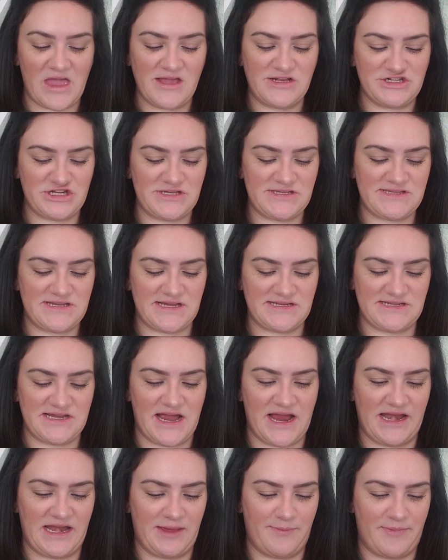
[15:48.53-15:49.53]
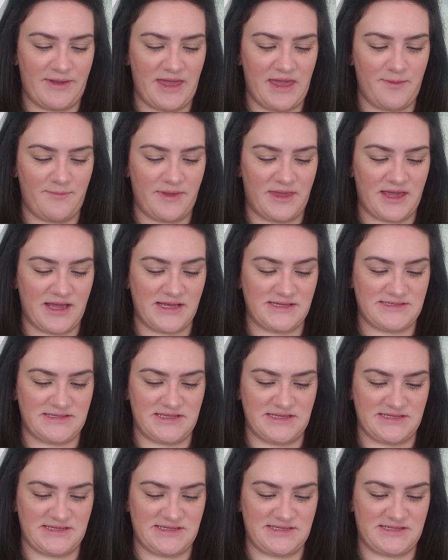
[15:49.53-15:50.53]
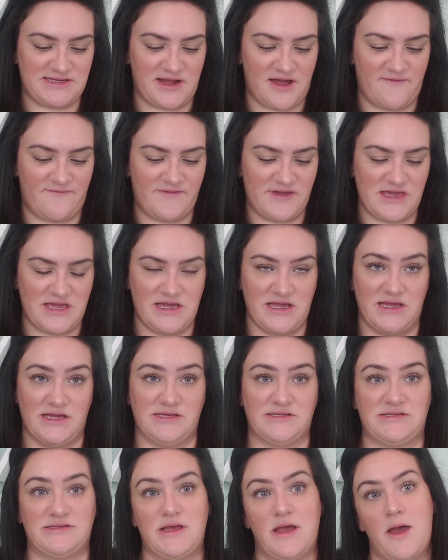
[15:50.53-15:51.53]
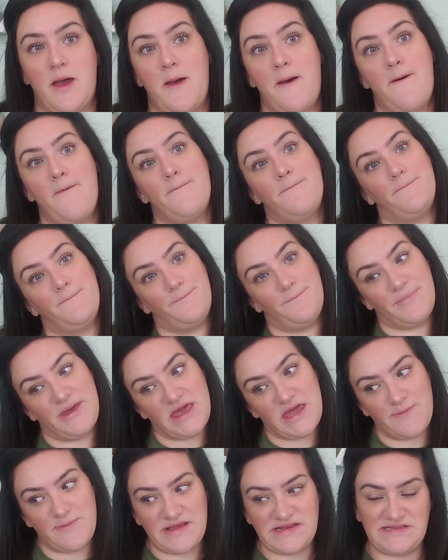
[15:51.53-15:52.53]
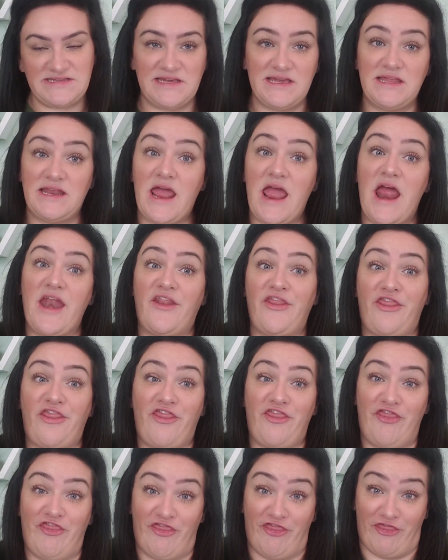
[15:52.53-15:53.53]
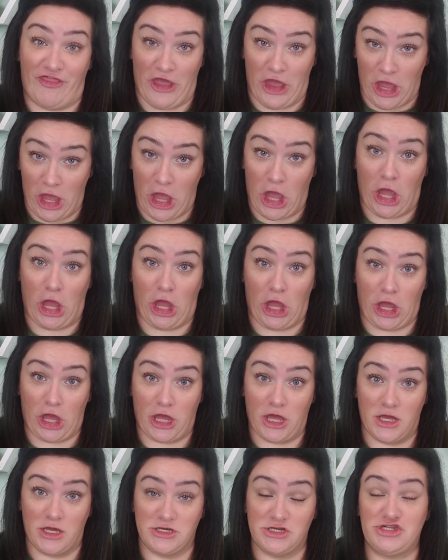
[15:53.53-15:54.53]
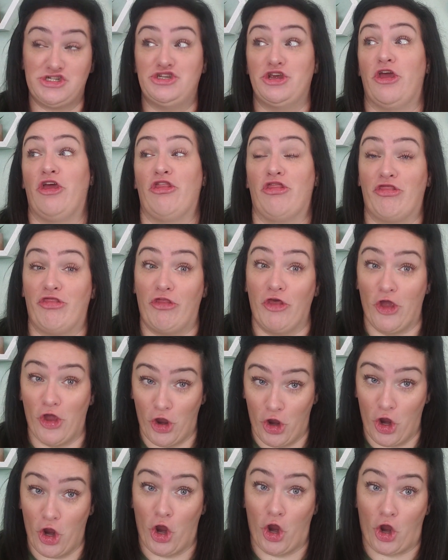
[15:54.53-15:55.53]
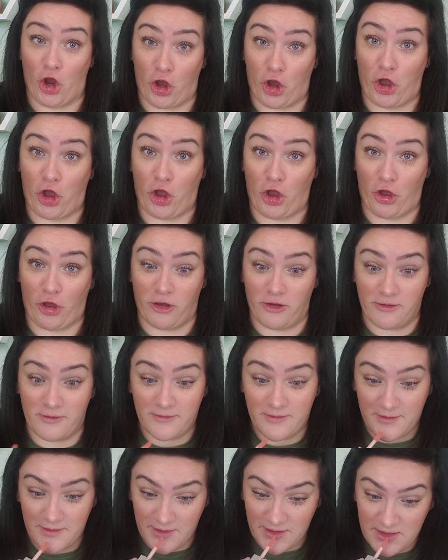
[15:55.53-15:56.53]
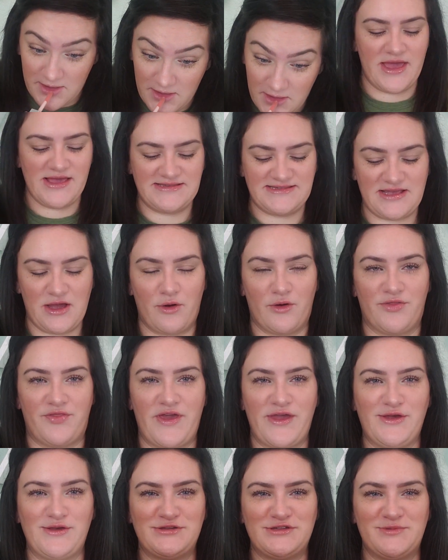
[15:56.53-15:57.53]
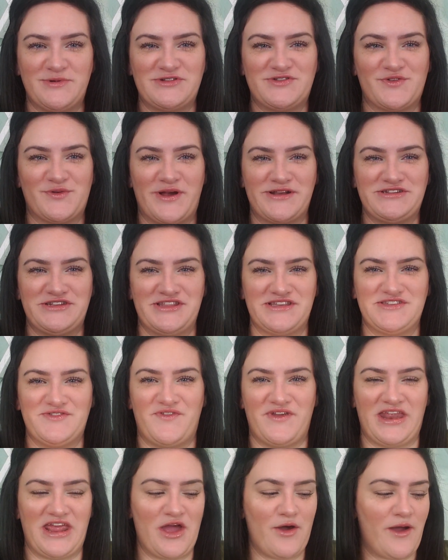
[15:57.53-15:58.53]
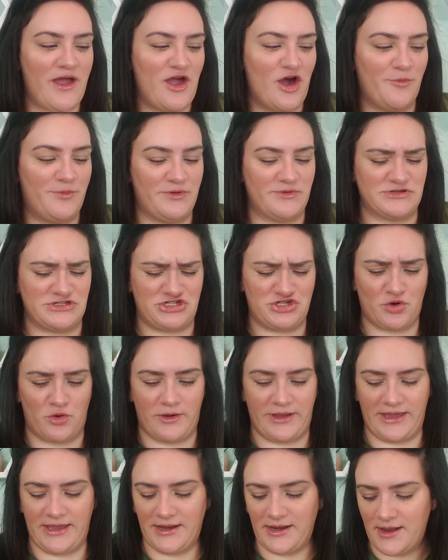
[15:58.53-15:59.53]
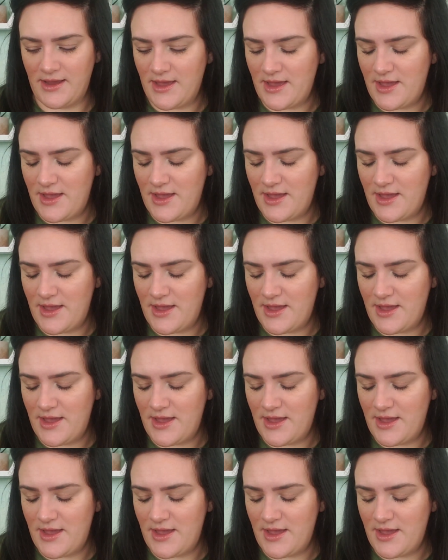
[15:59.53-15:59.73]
Just a tiny bit because this stuff is pigmented and thick. She's thick. So thank you so much for watching this video. I hope you enjoyed.